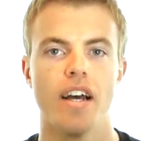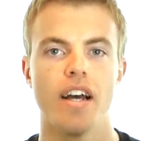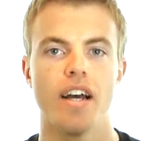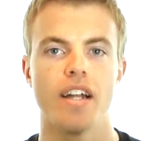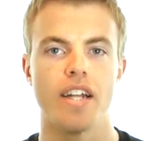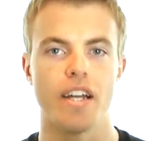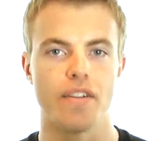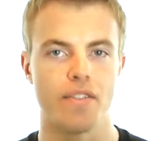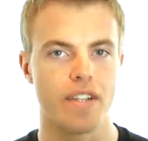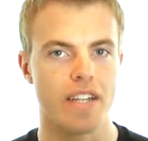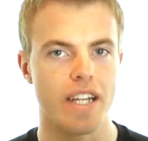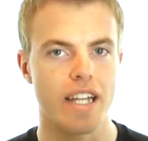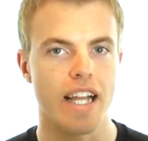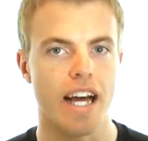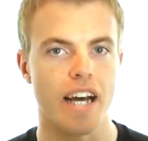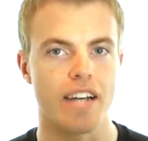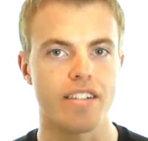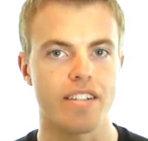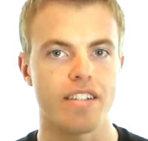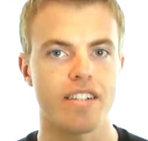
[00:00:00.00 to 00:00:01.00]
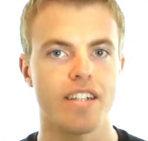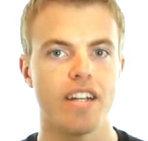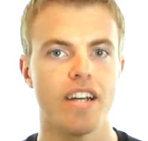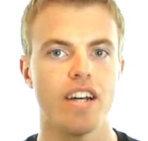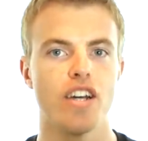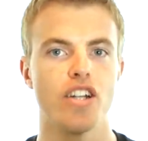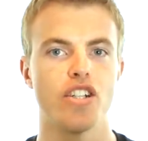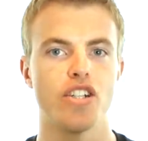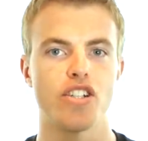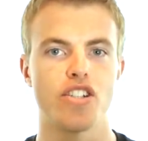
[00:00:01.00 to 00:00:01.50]
Nevertheless,
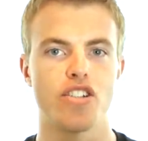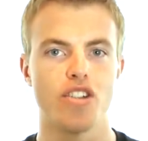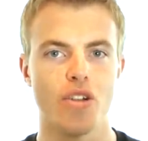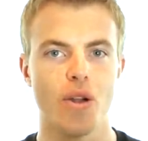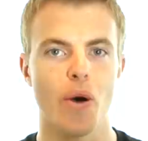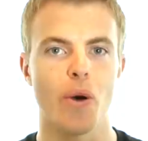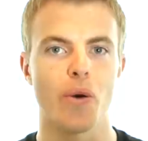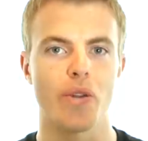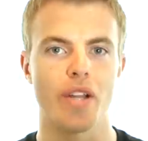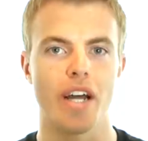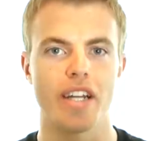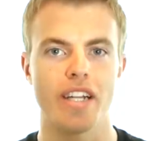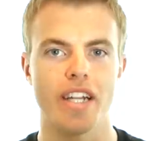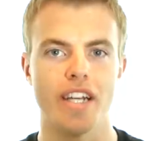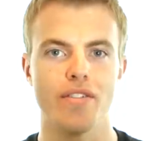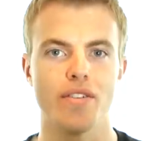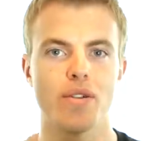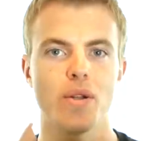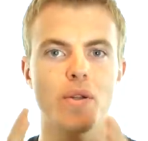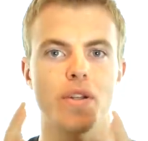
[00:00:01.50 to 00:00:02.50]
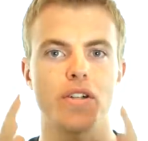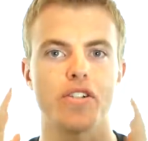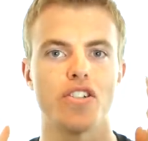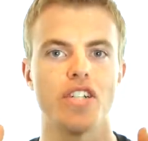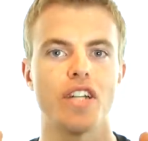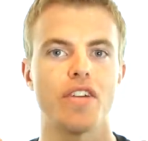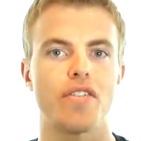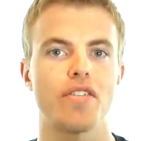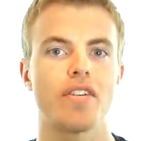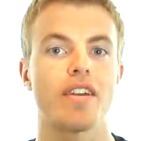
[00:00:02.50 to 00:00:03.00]
just know that even though there's
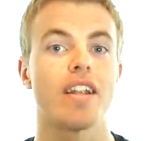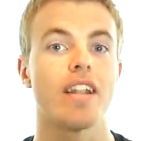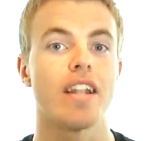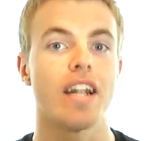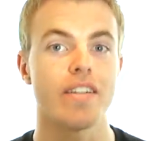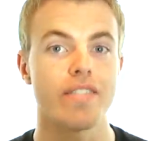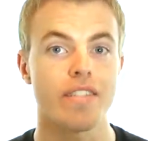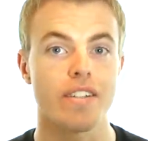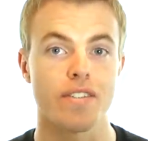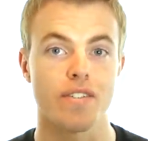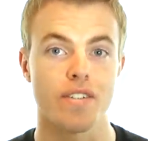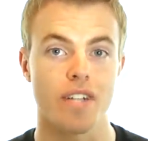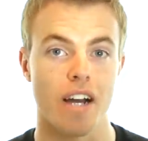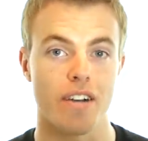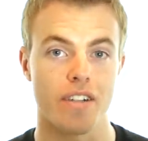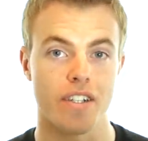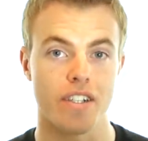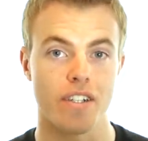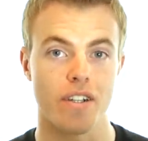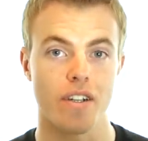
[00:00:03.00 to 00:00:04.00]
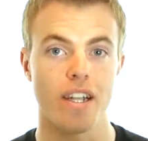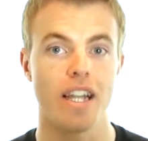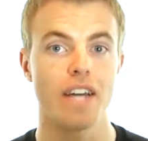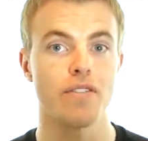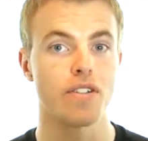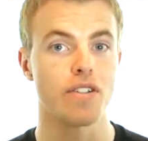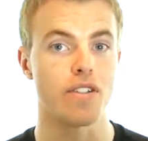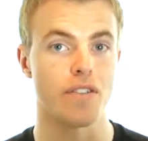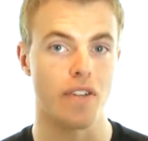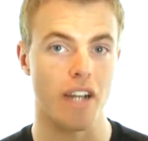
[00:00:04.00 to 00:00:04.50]
different level of consci-
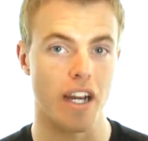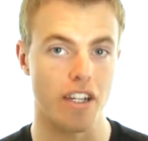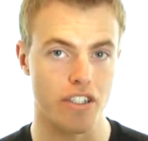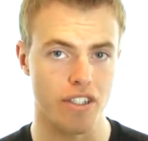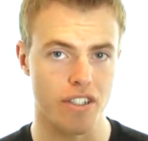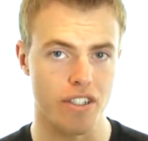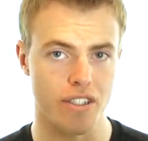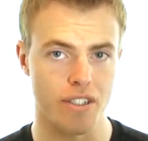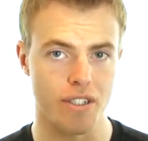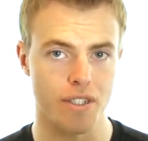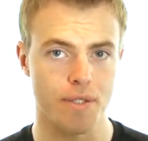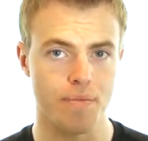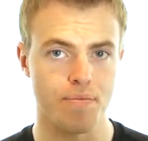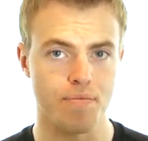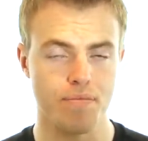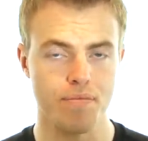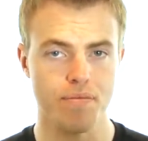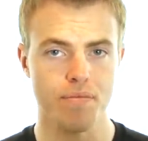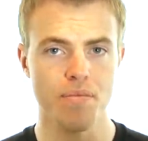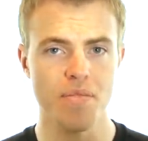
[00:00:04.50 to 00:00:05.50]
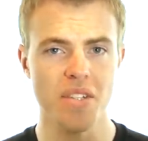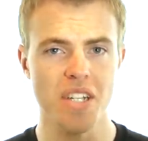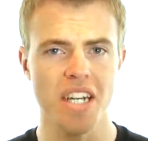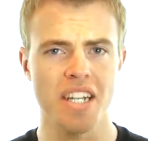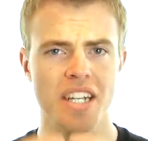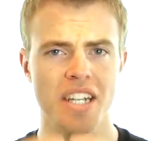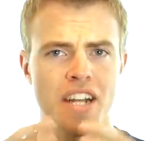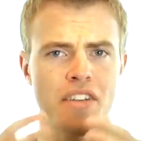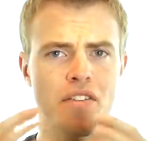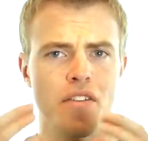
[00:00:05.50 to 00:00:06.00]
levels of consciousness,
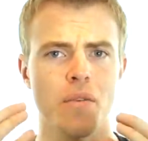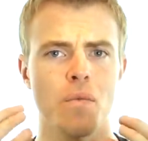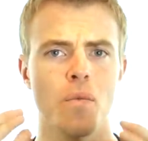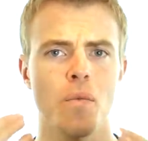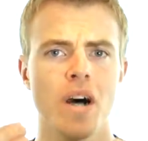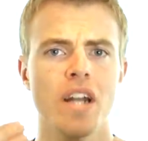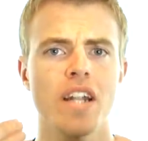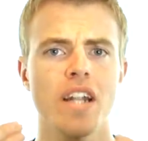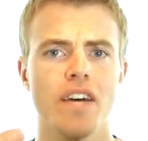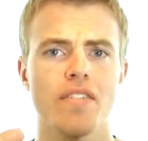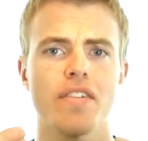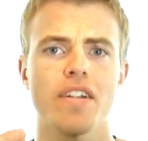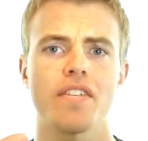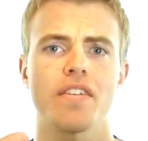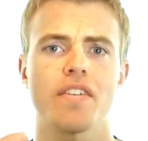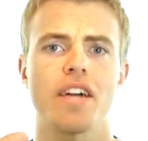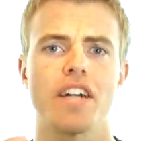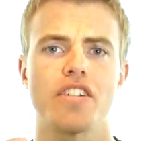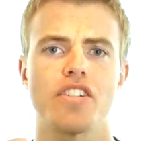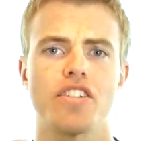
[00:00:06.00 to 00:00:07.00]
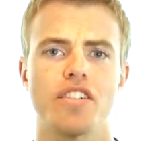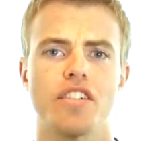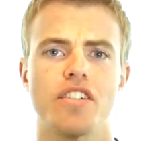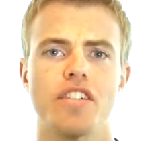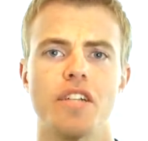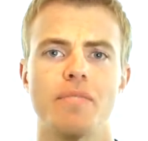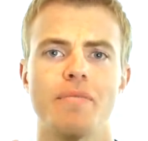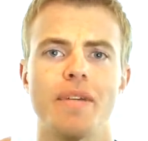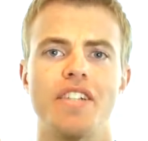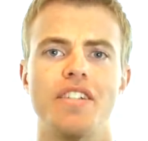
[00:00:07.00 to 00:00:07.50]
and that from one level of consciousness
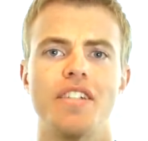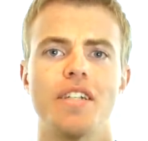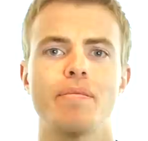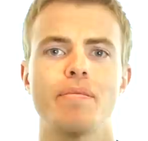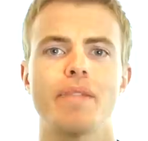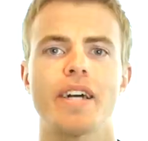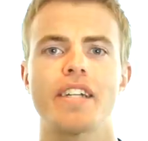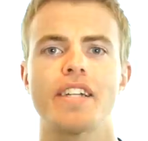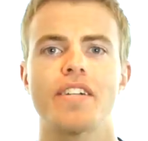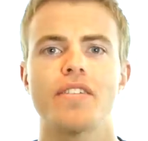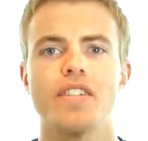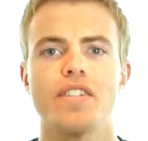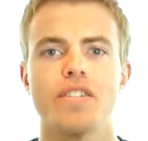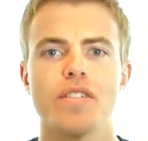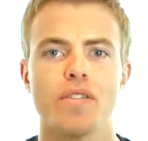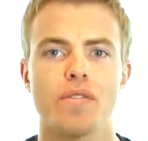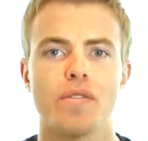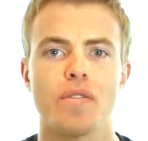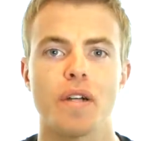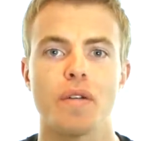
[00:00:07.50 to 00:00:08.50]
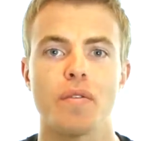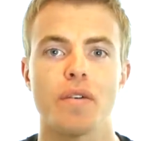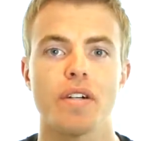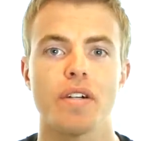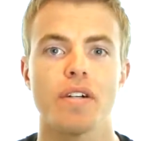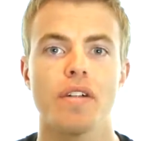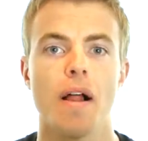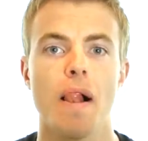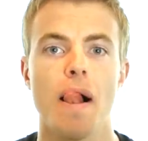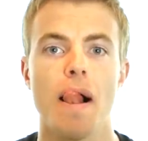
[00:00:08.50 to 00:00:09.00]
it may seem like there is no free
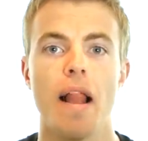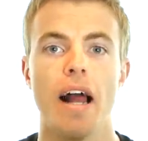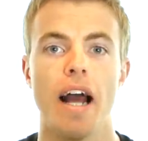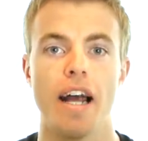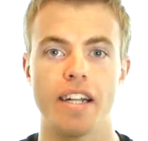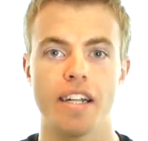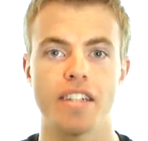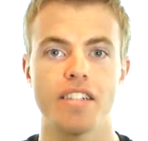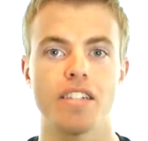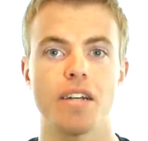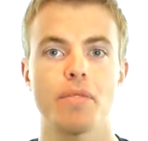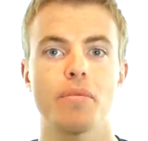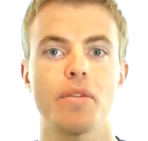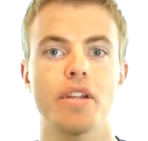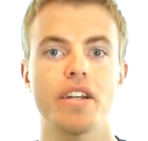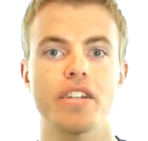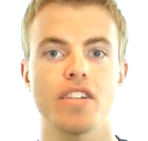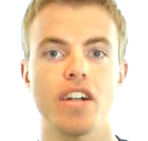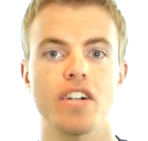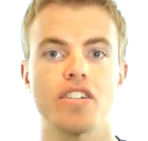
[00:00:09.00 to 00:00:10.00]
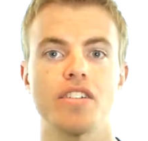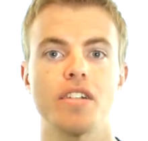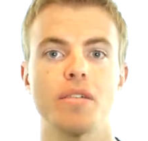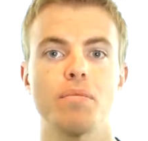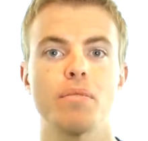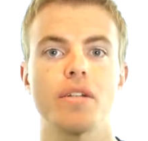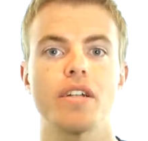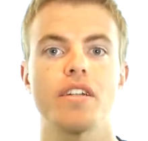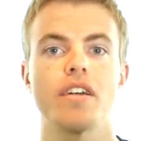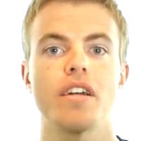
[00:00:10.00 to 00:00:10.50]
will, and that some things are
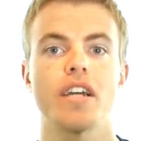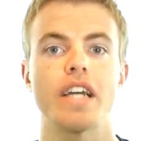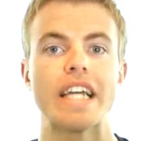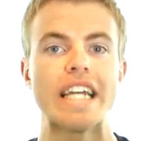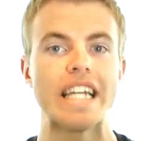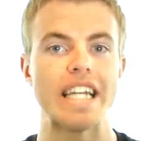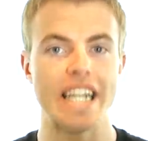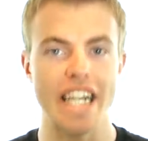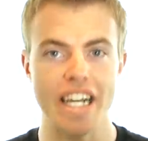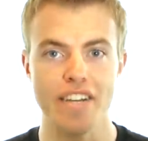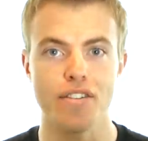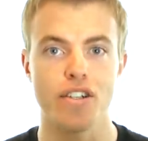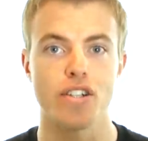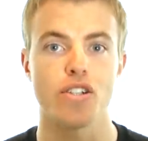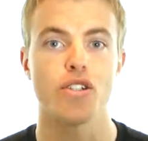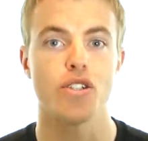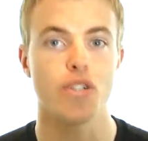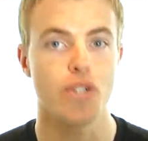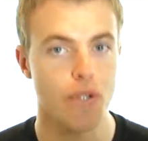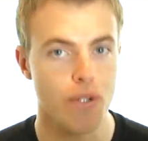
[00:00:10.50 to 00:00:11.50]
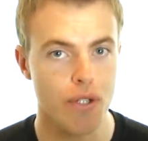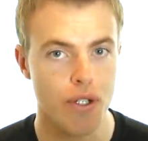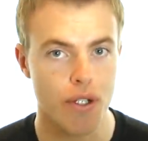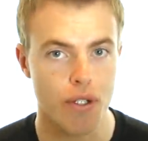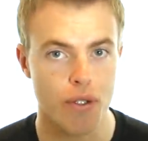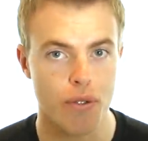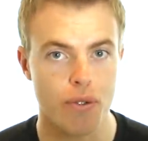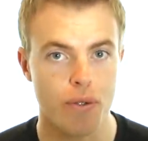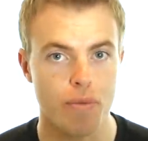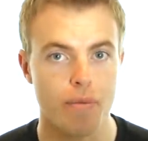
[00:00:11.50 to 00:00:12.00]
simply given to
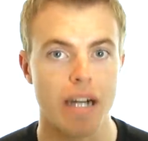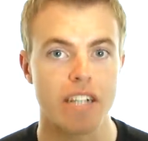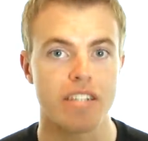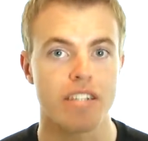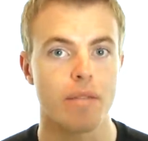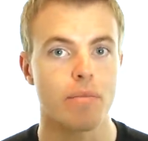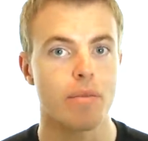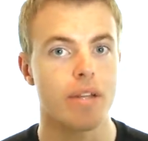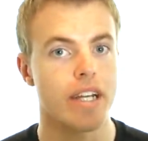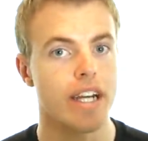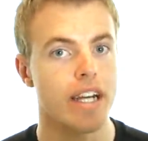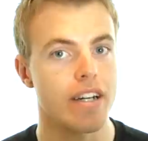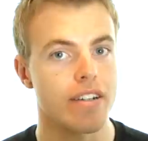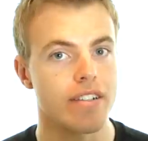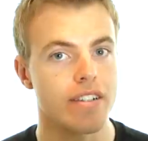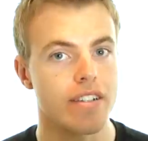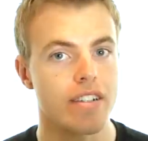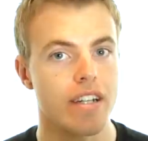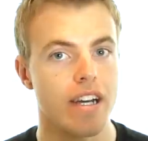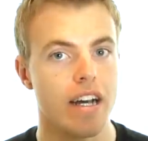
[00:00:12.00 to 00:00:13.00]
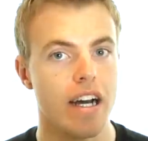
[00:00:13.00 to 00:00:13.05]
you by something else,